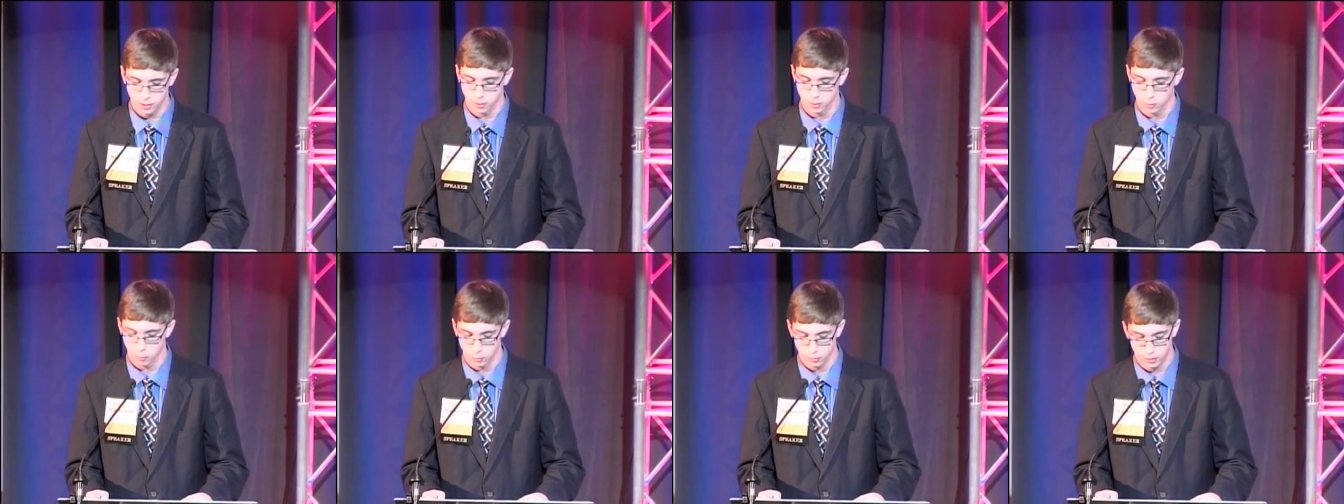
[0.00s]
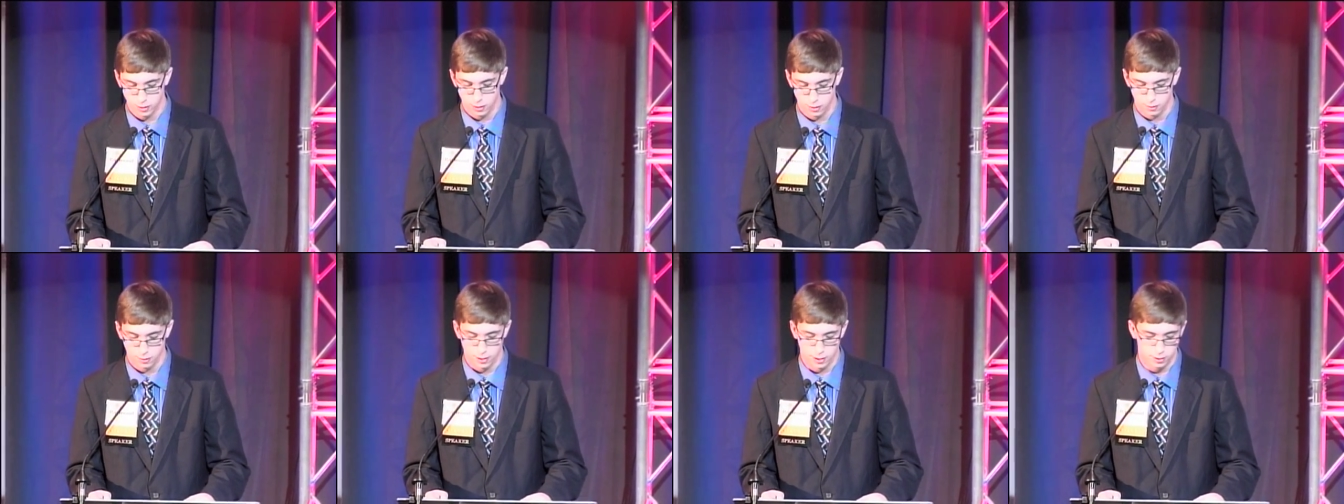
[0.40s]
North
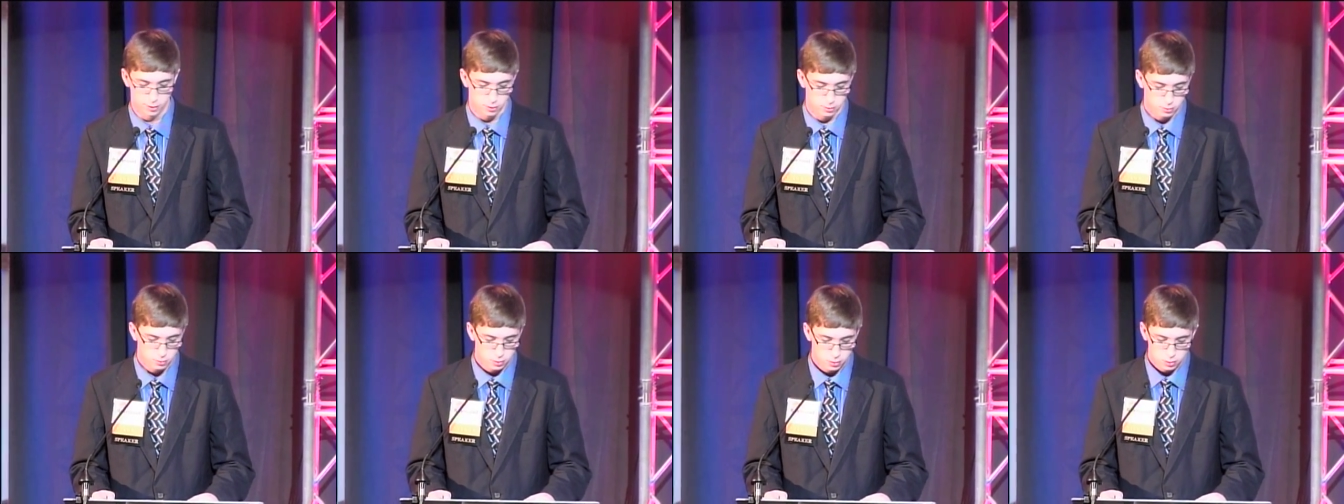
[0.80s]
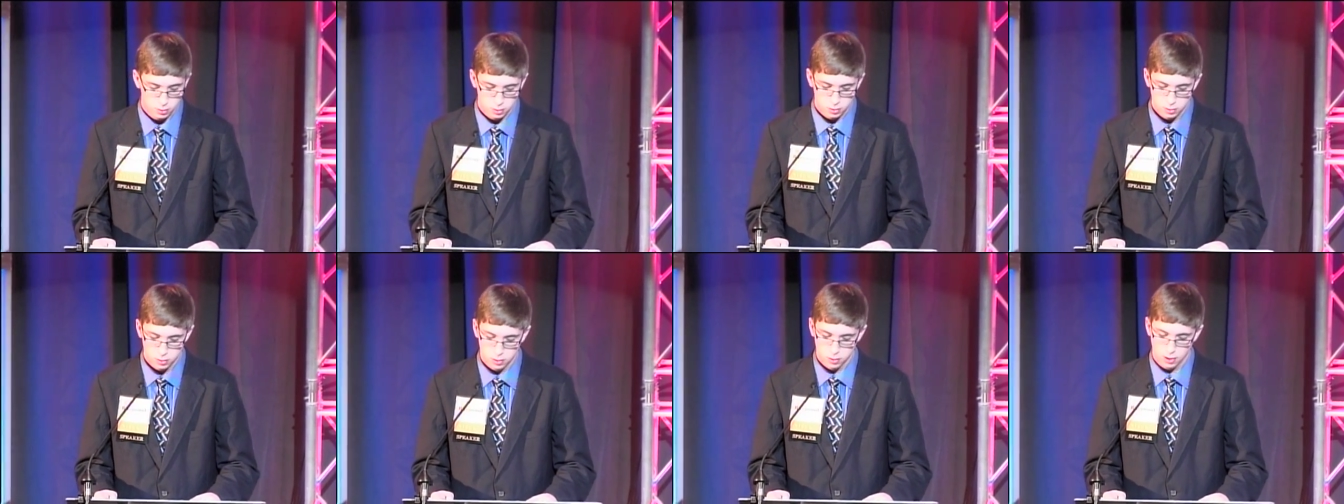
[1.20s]
Carolina.
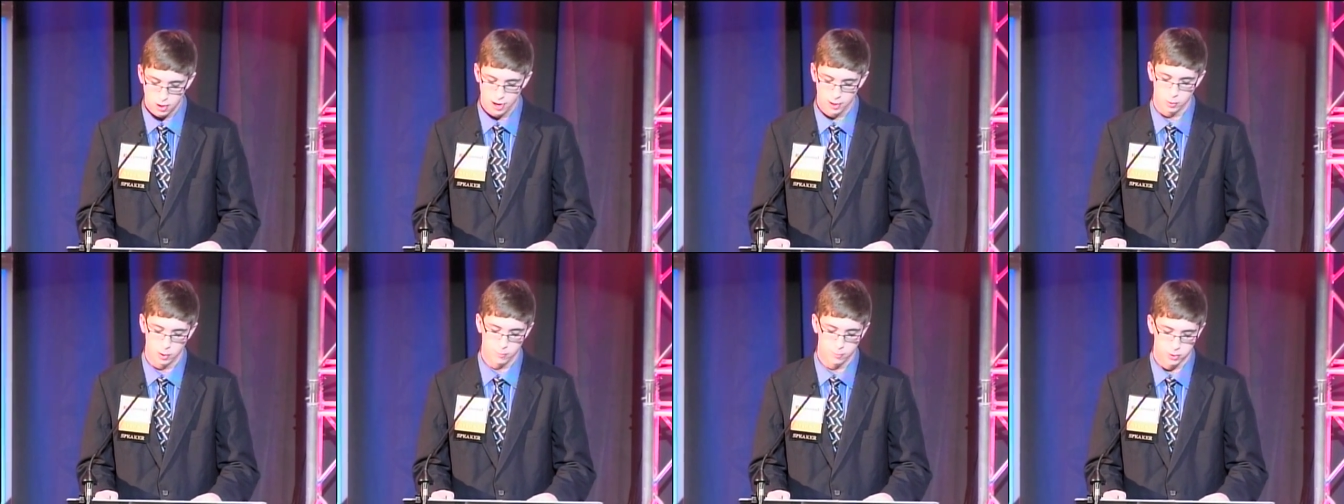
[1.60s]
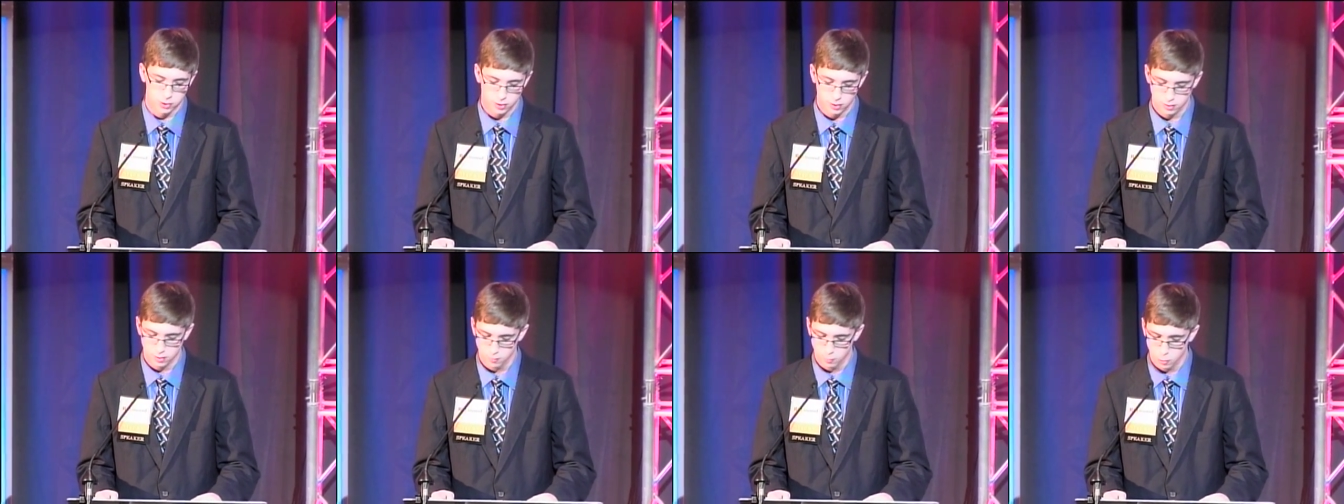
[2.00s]
I
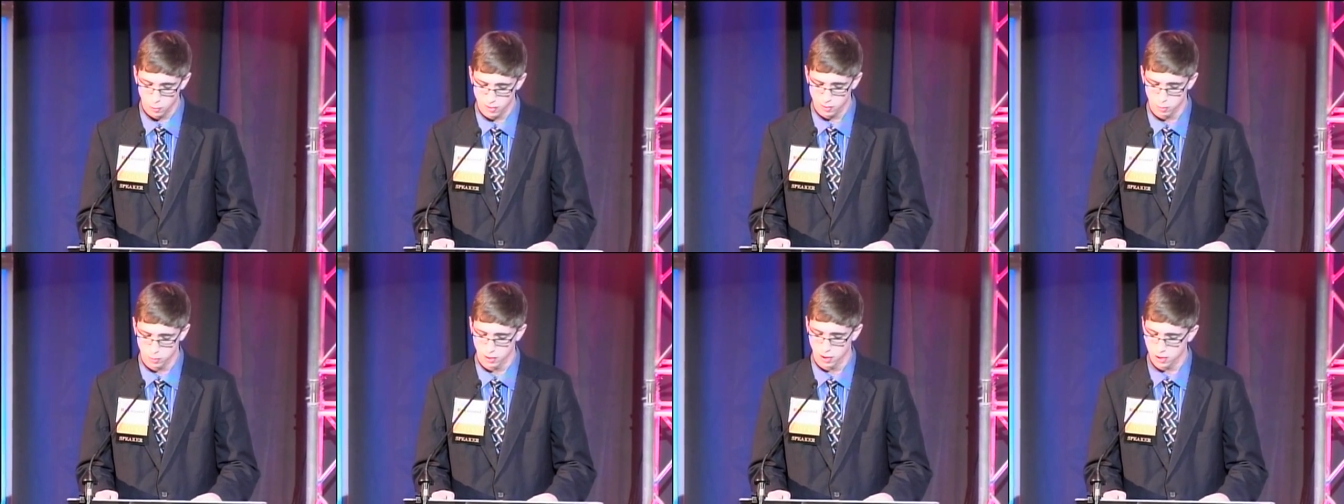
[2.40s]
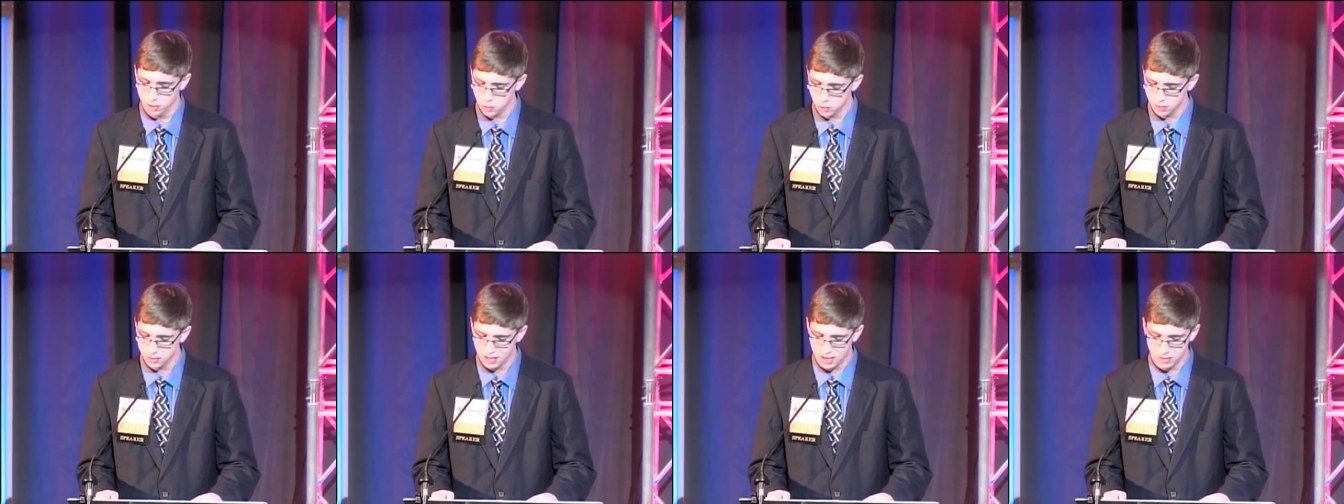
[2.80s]
represent the more than
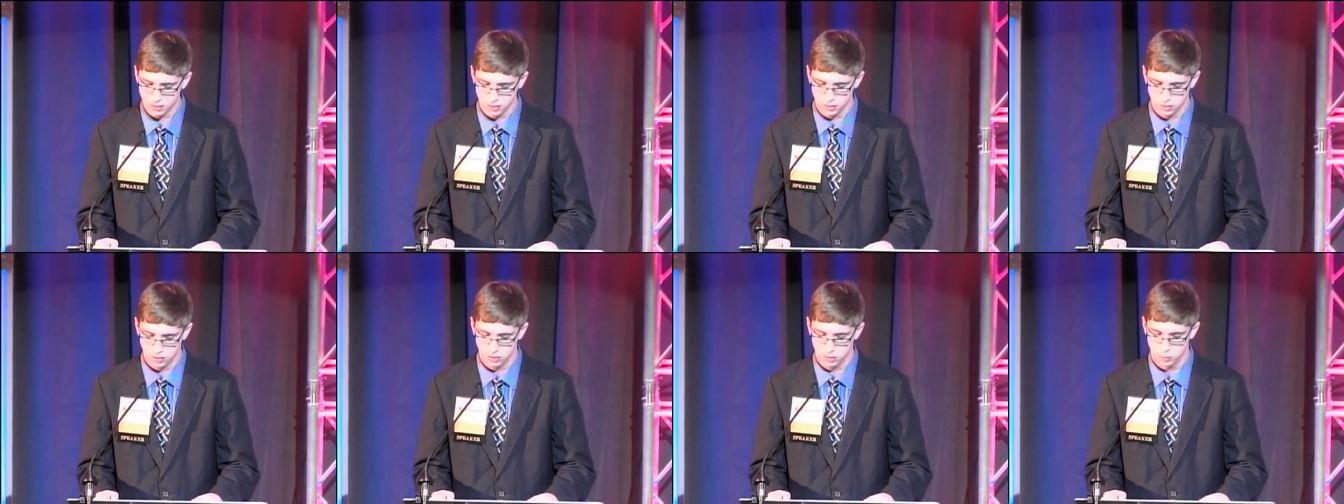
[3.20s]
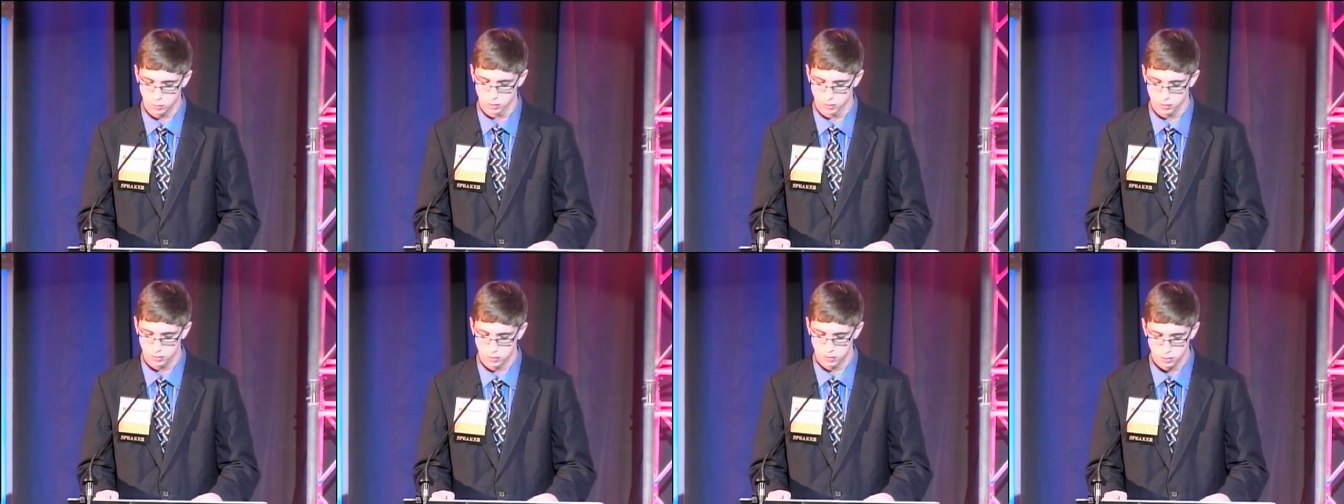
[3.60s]
100,000
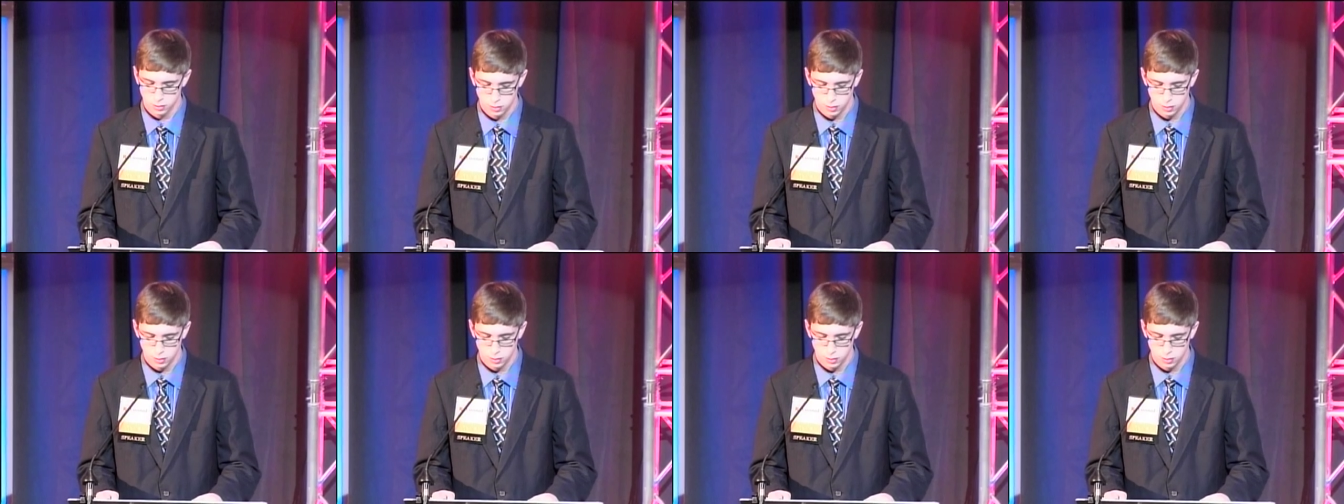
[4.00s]
students